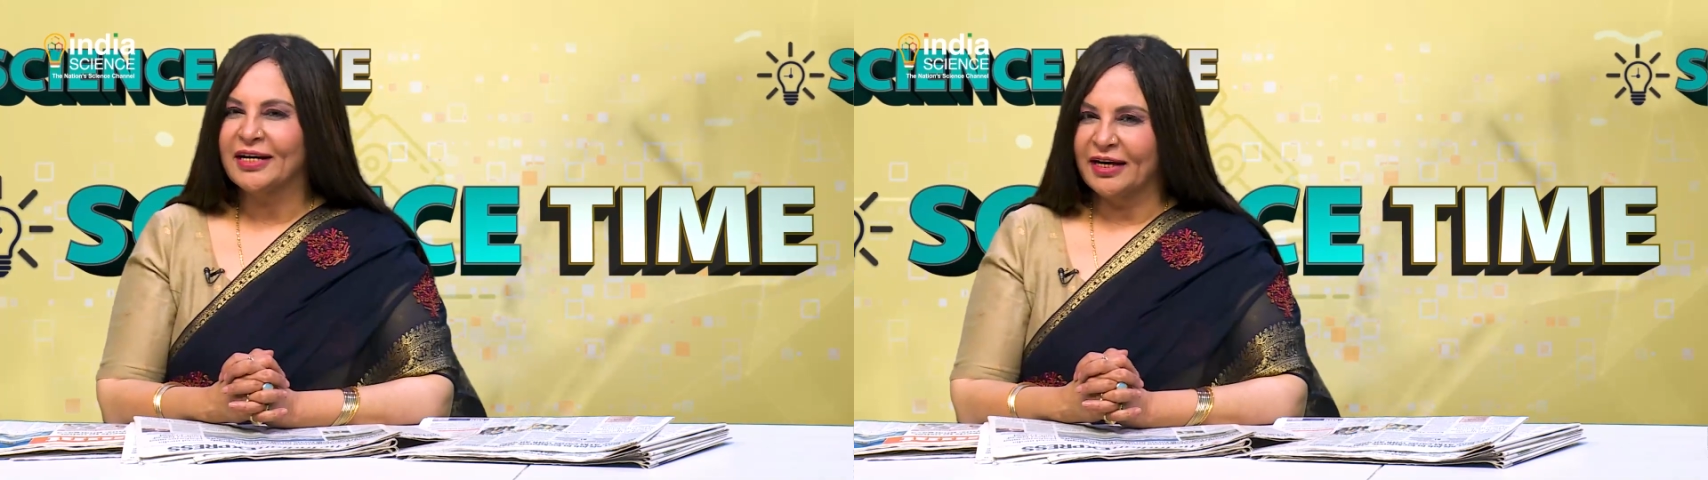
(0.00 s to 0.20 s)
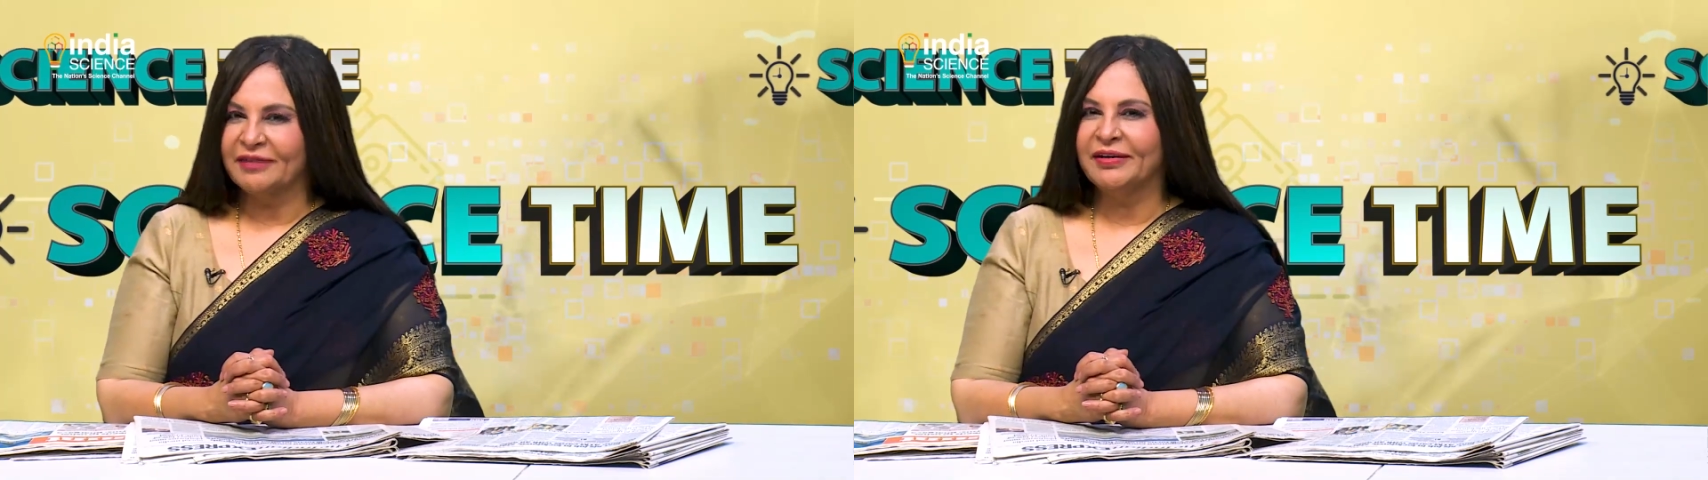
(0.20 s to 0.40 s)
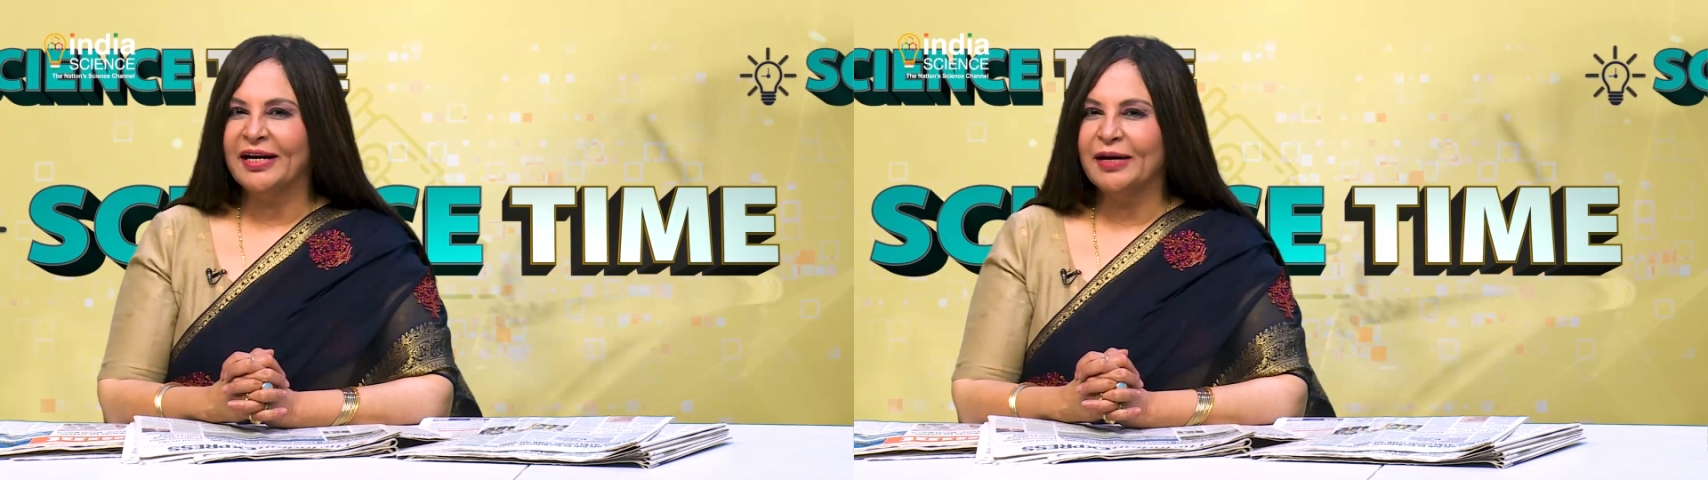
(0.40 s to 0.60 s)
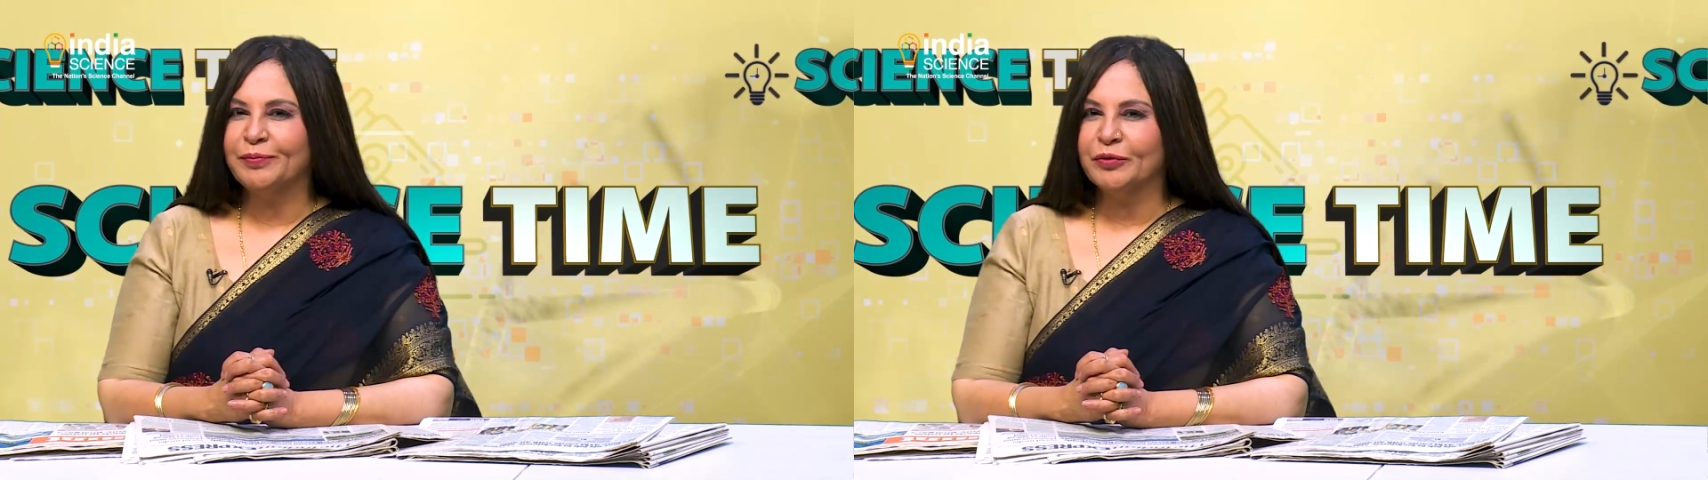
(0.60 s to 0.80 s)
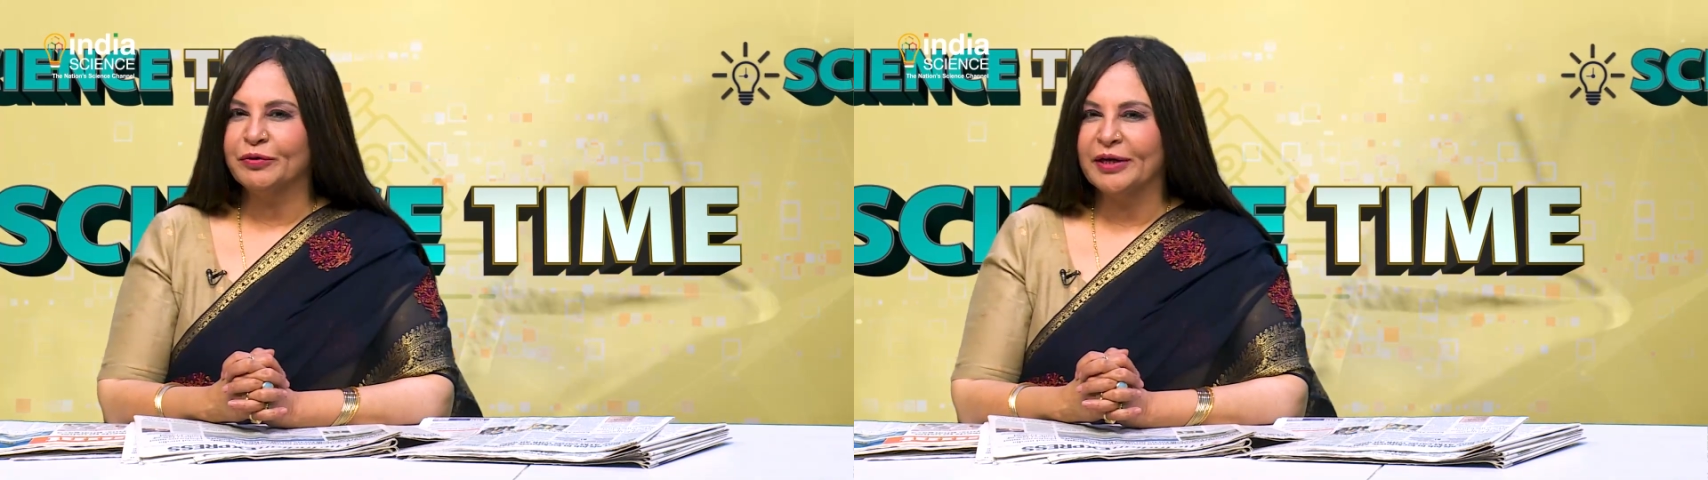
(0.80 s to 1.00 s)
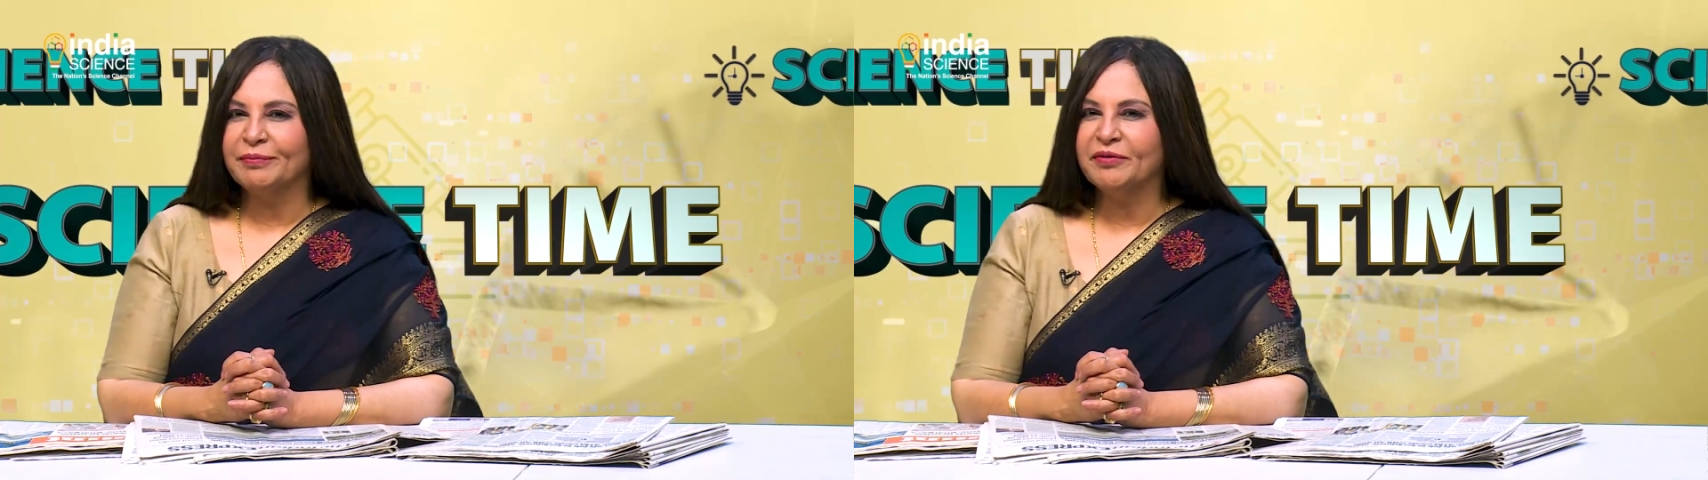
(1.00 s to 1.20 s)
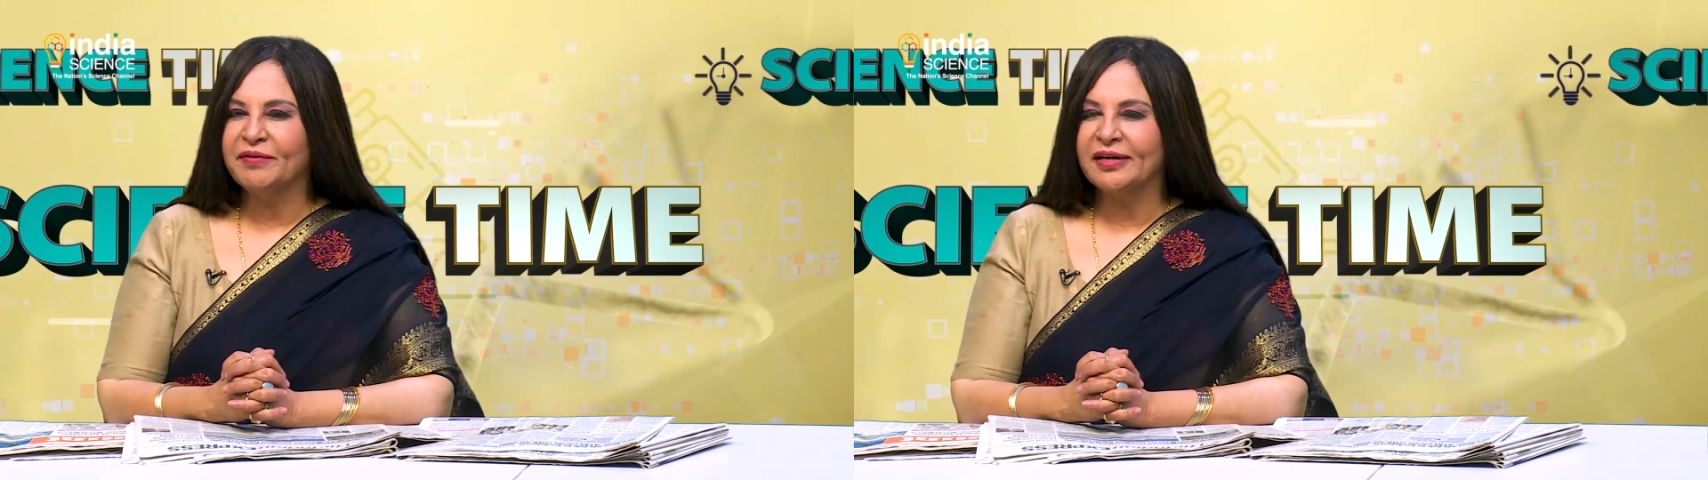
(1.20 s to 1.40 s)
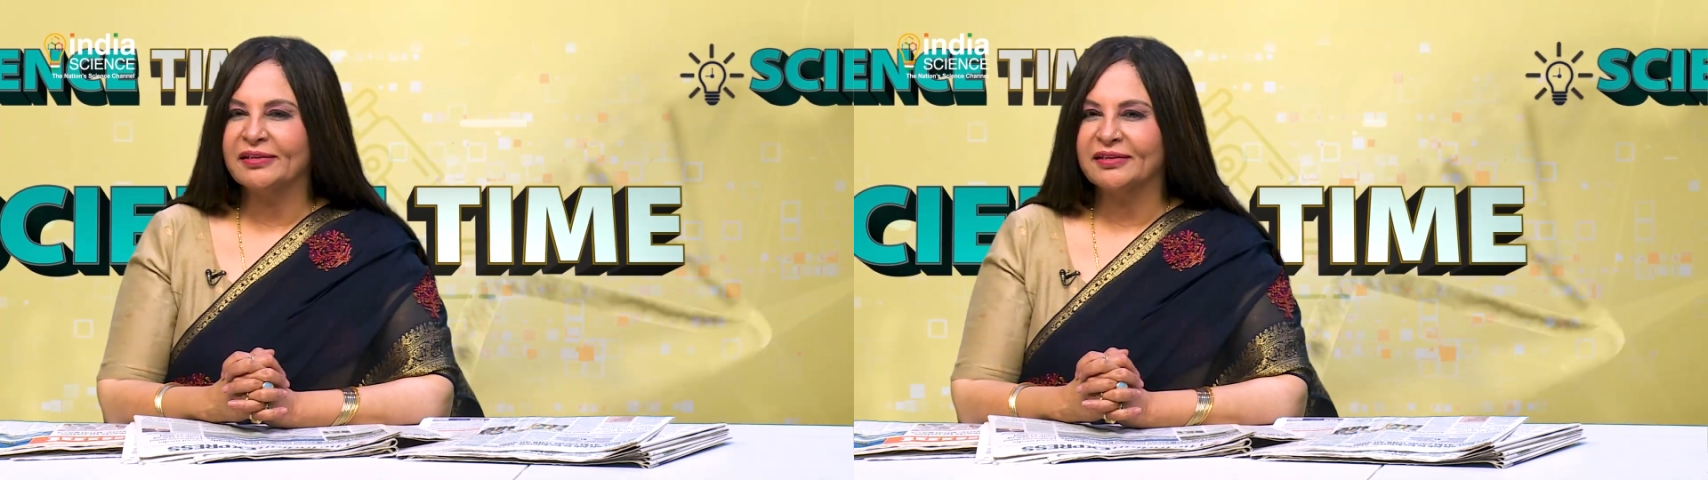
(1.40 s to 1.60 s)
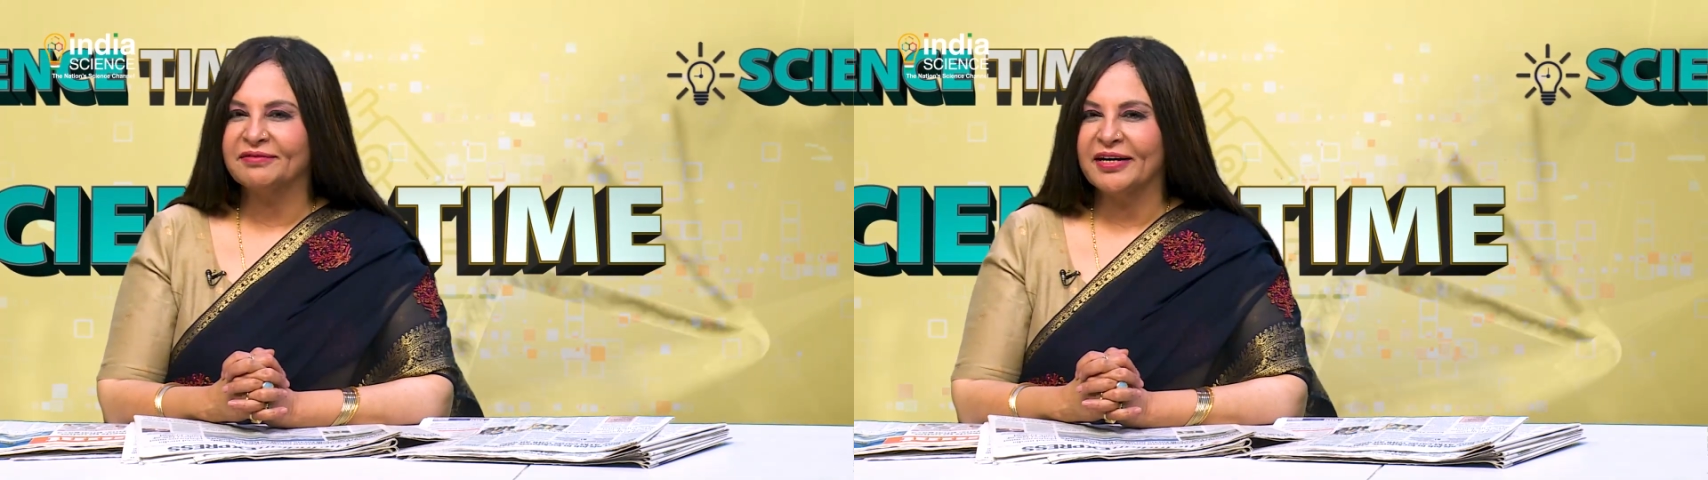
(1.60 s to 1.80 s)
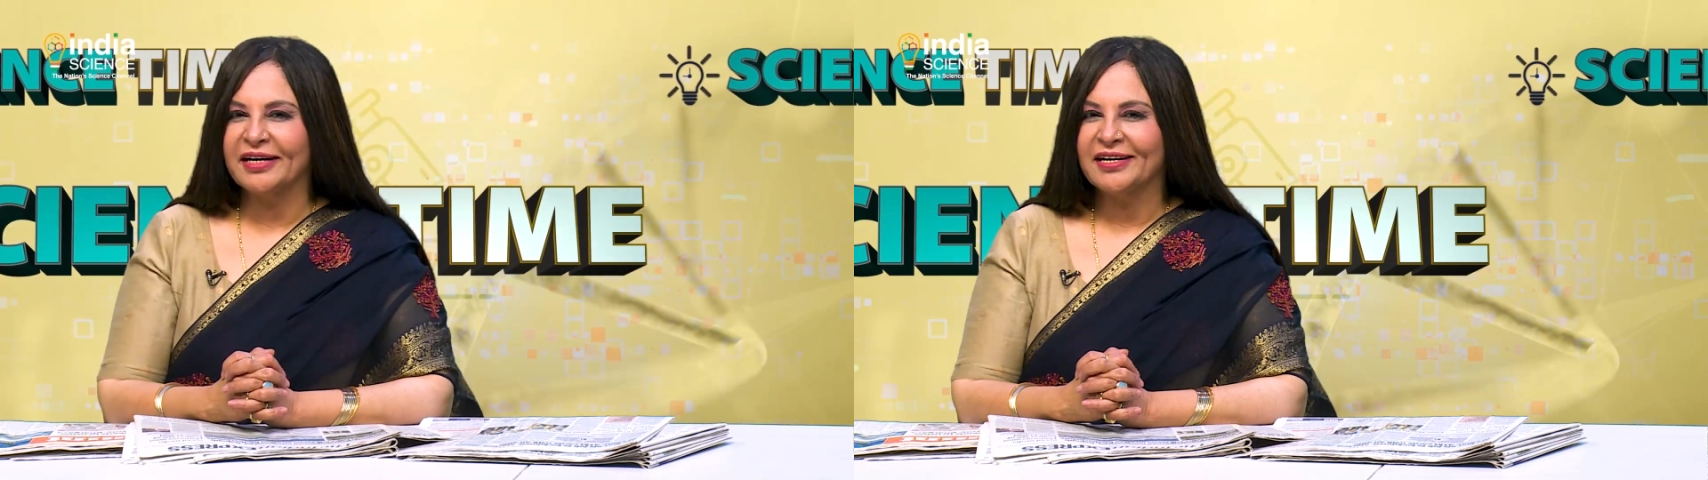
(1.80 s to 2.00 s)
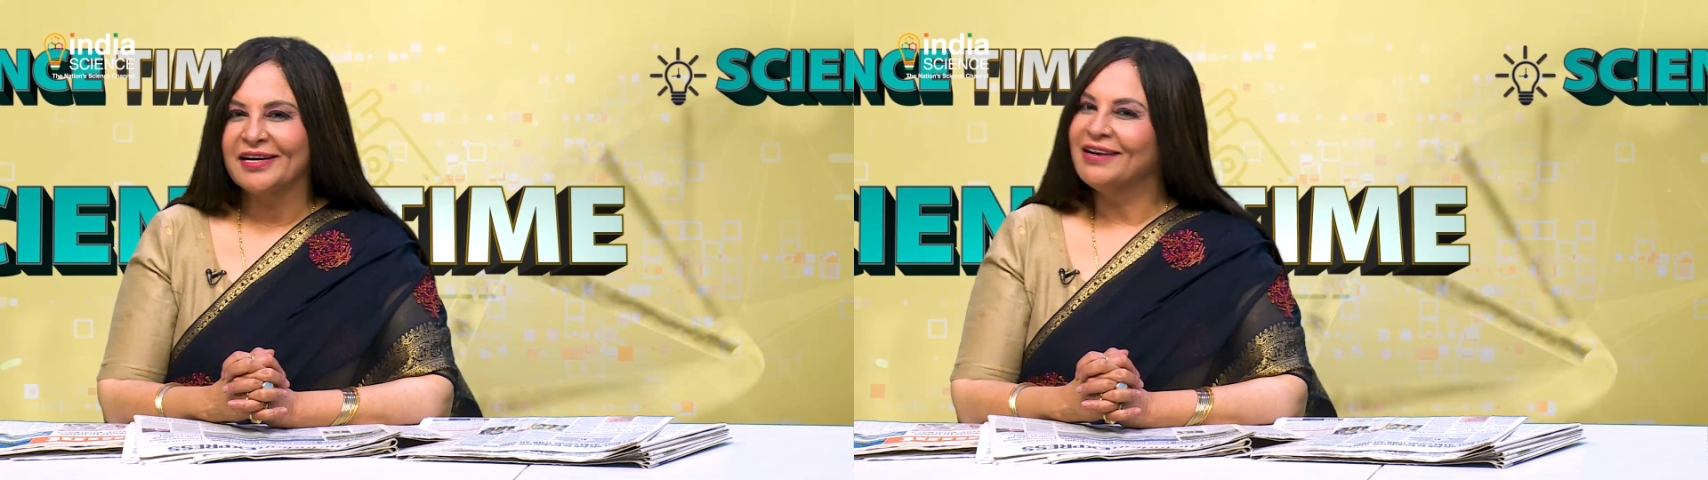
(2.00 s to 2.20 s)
and will help you keep the virus away.